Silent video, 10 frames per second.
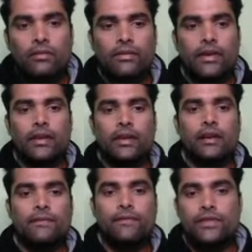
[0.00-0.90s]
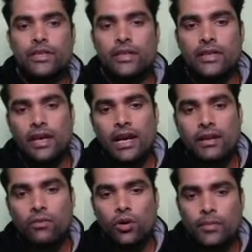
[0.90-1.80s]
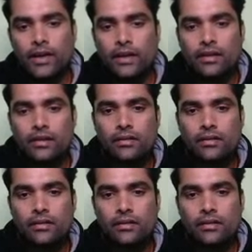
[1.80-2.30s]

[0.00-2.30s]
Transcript: VFG at what, my dear?